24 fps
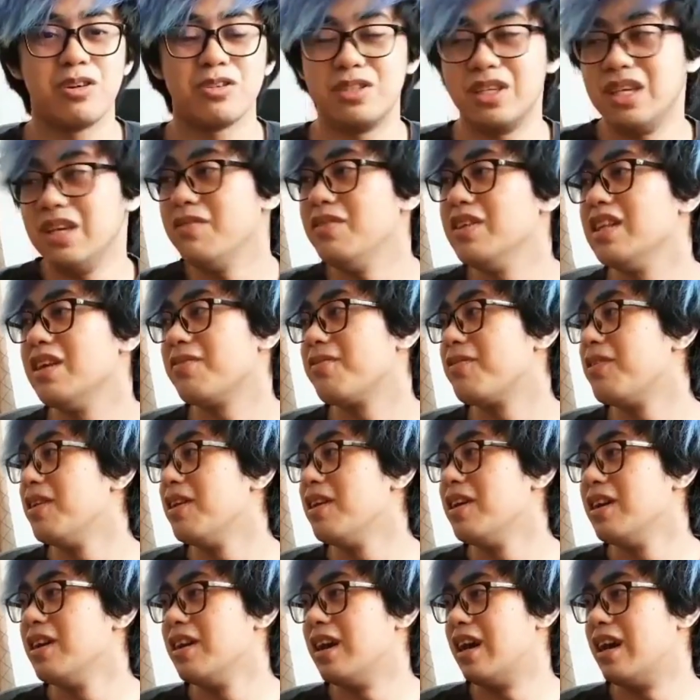So even if
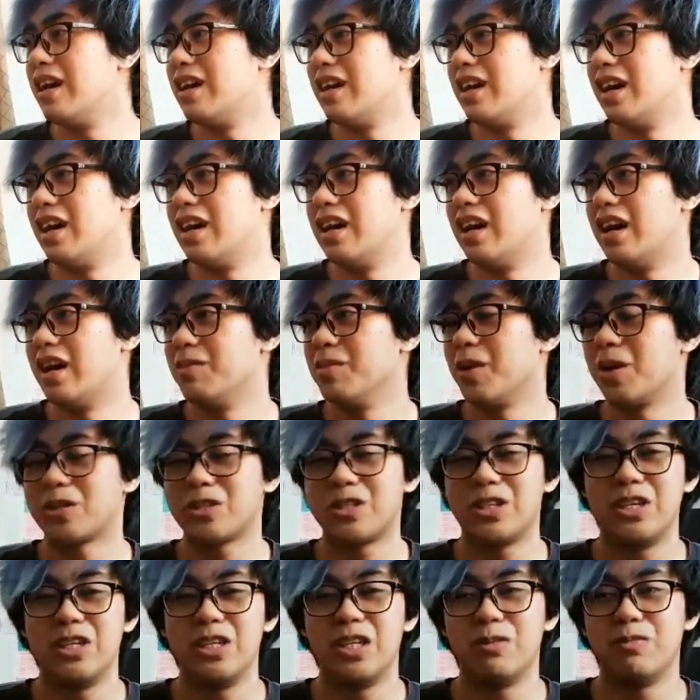I'm not
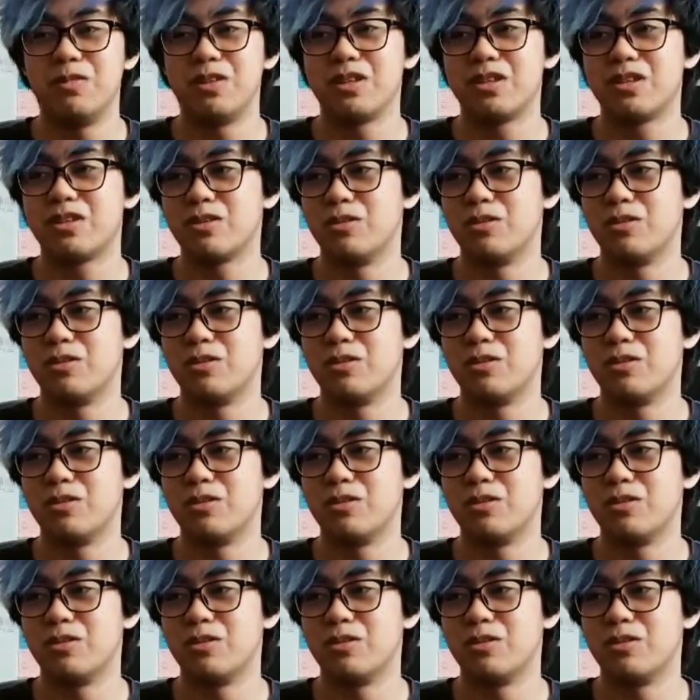training with